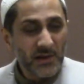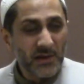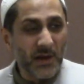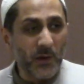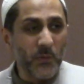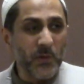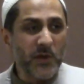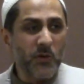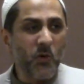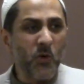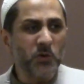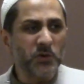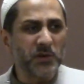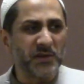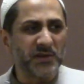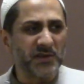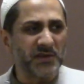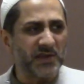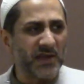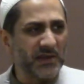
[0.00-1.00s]
Now we
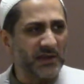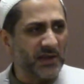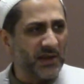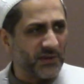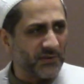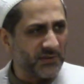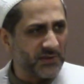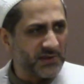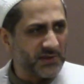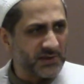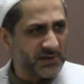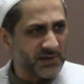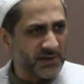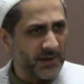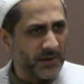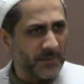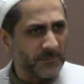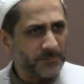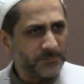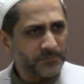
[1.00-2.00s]
quoted this hadith yesterday